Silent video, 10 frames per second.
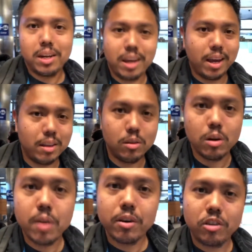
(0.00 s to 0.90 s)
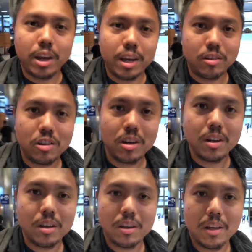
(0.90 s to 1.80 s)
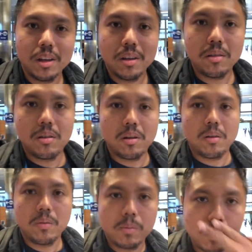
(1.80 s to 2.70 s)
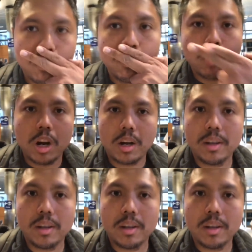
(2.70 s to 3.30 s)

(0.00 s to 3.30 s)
and don't ever change. So, wow.